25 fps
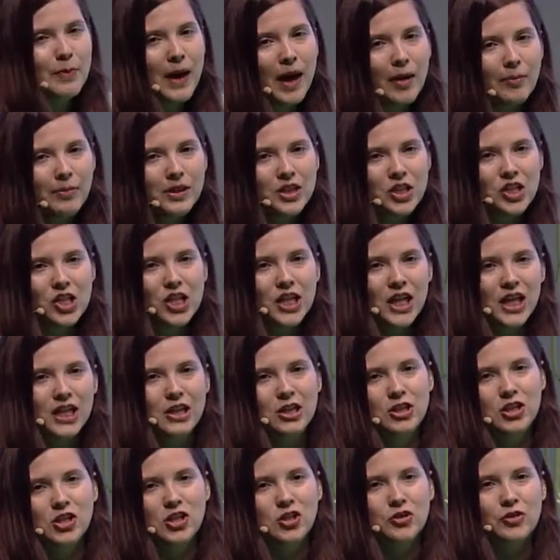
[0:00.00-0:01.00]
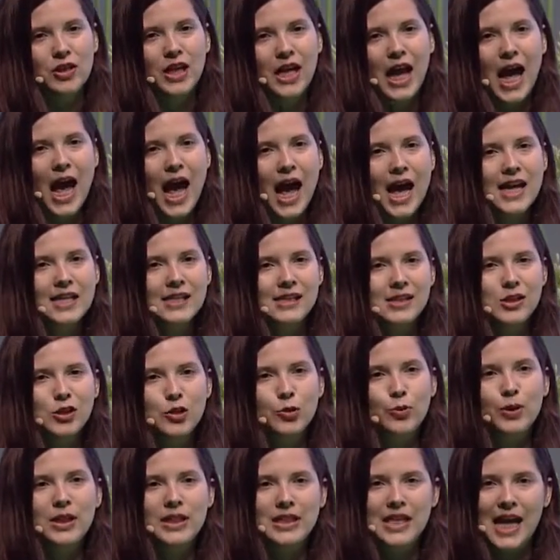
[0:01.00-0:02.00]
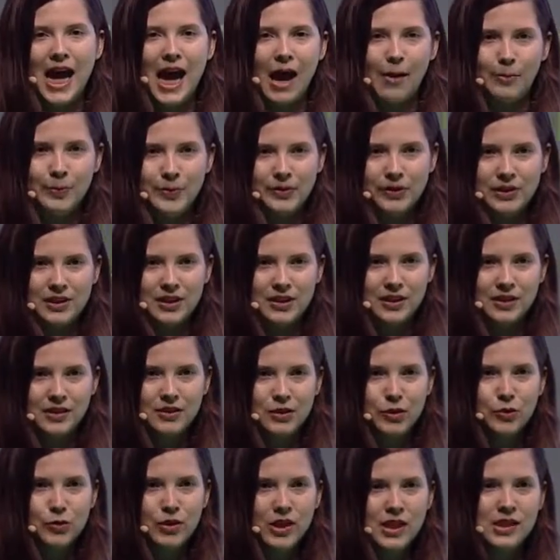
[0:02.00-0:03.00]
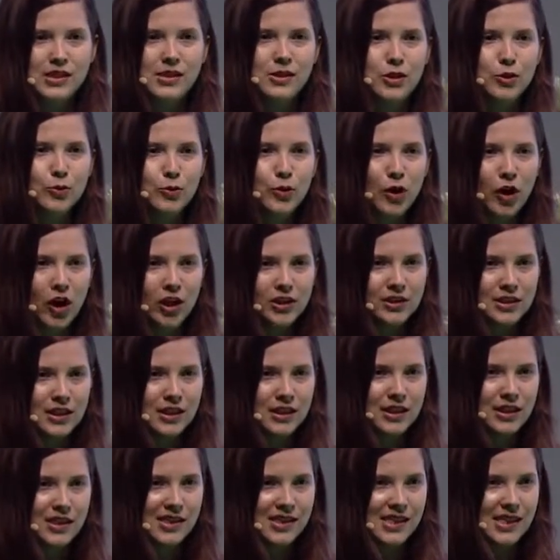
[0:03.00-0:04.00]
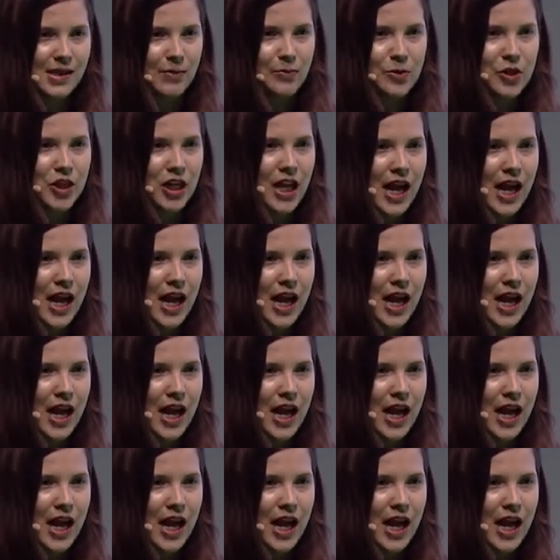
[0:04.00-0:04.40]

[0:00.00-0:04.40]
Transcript: publishing industry has to adapt to these new content consumption